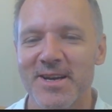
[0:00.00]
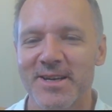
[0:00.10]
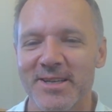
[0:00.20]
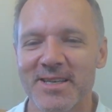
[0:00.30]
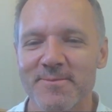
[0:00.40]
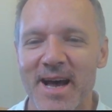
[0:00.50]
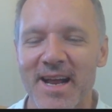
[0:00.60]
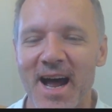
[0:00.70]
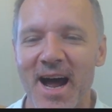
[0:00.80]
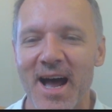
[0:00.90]
it doesn't
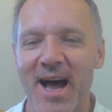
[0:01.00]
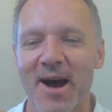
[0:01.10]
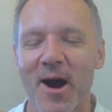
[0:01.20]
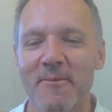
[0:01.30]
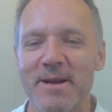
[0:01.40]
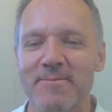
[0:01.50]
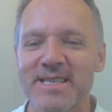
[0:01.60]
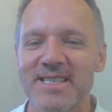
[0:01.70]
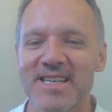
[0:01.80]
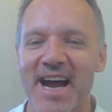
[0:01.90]
matter how many
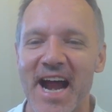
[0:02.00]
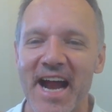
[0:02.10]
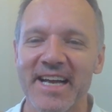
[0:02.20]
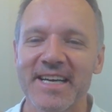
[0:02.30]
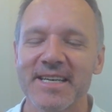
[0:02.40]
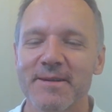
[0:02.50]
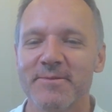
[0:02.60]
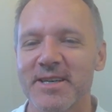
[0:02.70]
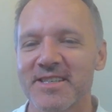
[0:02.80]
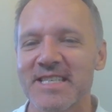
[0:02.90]
pieces are hanging,
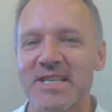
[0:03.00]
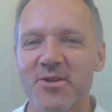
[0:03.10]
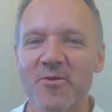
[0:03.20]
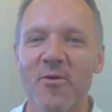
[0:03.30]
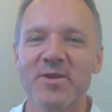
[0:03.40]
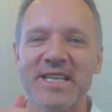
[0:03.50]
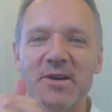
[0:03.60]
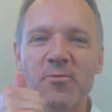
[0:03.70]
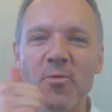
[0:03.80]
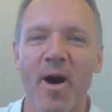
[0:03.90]
because you can only
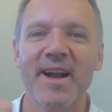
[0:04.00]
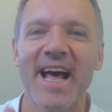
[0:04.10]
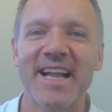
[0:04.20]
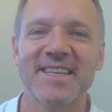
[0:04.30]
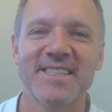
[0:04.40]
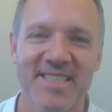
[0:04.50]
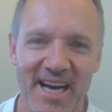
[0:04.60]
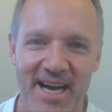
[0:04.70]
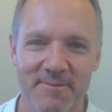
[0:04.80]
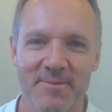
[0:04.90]
take one at the
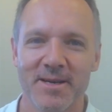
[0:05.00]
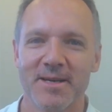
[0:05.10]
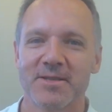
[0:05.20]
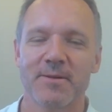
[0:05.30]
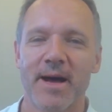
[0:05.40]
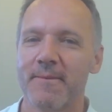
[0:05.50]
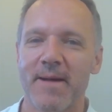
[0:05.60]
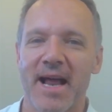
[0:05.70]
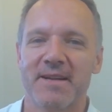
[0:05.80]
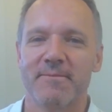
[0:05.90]
time. So
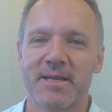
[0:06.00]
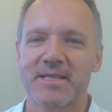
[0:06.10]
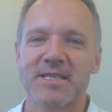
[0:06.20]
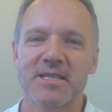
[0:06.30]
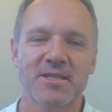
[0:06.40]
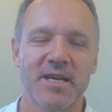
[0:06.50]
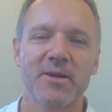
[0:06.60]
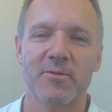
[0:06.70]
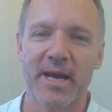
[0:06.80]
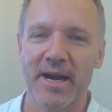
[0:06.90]
mathematicians, they
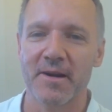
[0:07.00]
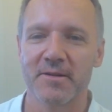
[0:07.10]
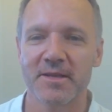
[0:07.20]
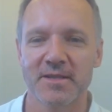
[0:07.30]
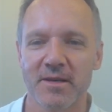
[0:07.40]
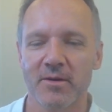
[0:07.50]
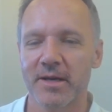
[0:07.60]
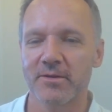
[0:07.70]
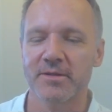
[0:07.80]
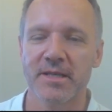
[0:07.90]
don't care. They say,
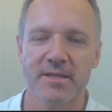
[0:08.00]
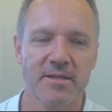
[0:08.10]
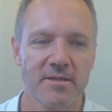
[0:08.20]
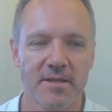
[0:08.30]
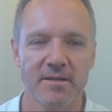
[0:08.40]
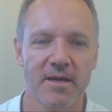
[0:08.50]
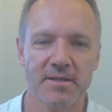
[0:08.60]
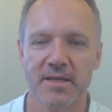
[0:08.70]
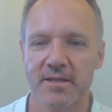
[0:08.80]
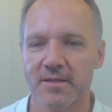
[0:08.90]
okay, you can take this, then I
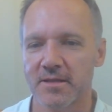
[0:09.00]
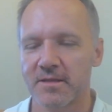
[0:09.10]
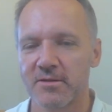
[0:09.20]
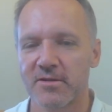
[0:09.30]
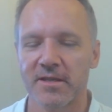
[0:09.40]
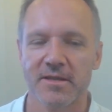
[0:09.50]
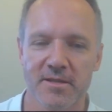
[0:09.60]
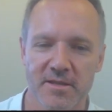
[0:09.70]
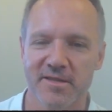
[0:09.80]
take this, then you take this.